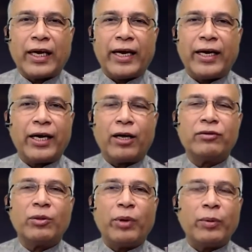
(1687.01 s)
and let off
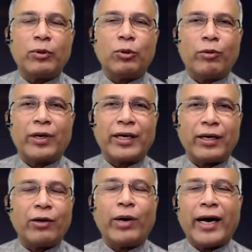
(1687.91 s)
the people
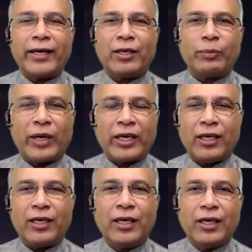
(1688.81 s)
who had their
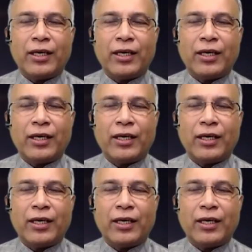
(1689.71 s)
money